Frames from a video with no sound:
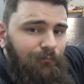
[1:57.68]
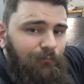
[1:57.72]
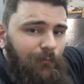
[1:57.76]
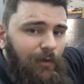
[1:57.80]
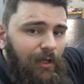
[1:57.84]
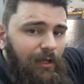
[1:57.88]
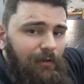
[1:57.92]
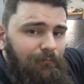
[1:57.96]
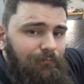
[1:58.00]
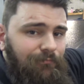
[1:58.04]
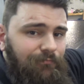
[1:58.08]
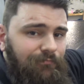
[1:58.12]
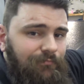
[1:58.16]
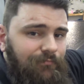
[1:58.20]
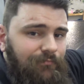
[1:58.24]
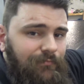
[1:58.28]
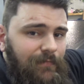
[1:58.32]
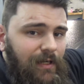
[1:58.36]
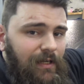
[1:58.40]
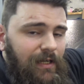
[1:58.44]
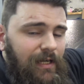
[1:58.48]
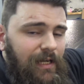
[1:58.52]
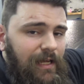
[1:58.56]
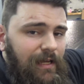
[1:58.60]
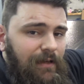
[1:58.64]
Well,
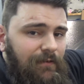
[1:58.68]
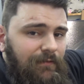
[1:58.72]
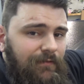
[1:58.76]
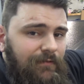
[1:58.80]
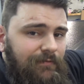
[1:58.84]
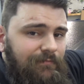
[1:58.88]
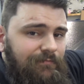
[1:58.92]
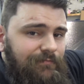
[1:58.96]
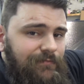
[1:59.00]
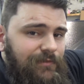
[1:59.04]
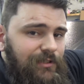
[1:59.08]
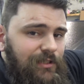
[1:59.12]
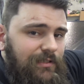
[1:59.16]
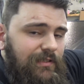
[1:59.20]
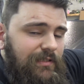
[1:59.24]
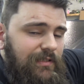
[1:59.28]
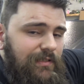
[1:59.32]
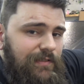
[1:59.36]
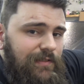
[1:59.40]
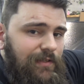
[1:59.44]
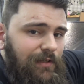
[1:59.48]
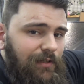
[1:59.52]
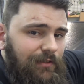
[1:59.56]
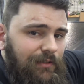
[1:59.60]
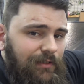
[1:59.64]
there you have it. Just
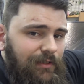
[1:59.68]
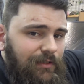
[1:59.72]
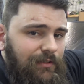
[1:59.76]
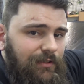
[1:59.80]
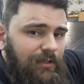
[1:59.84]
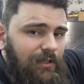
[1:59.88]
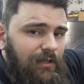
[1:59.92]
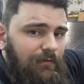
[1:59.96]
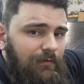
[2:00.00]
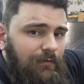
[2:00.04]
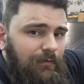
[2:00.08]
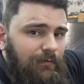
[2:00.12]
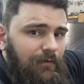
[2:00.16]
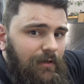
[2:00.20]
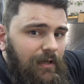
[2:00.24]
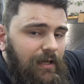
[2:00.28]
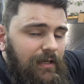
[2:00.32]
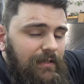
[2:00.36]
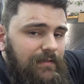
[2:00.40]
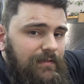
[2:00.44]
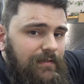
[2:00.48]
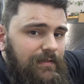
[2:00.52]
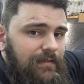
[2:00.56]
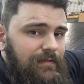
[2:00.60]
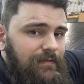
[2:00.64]
installed an Undercover
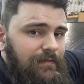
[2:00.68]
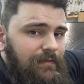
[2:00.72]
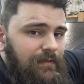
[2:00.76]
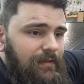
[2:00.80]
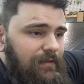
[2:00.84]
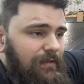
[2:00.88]
Flex.